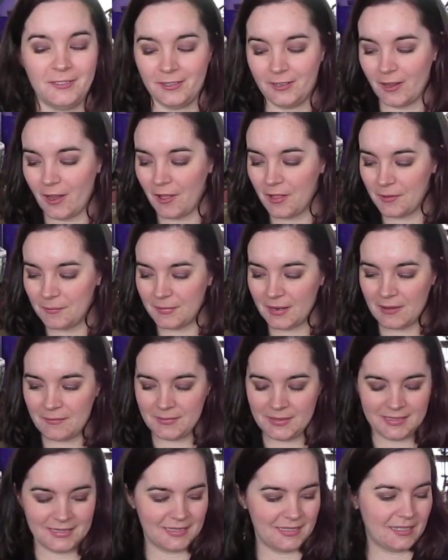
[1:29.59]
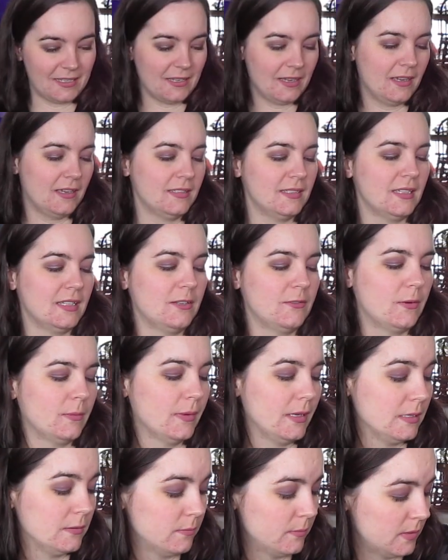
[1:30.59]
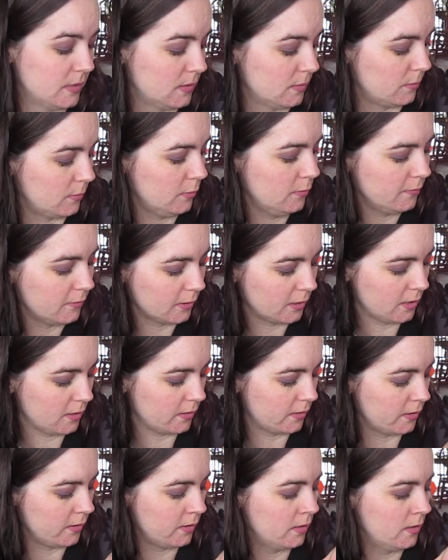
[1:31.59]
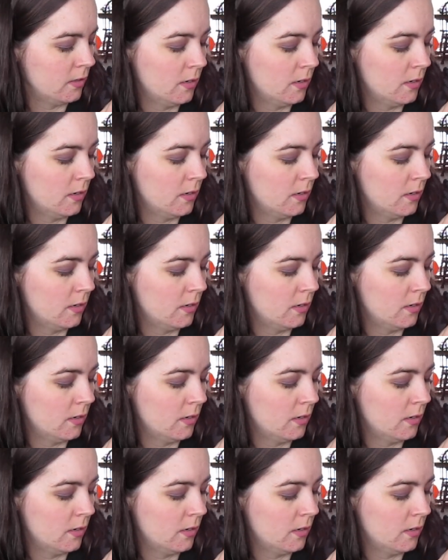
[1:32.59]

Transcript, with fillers: call them and have me send a replacement, but it's a beautiful color.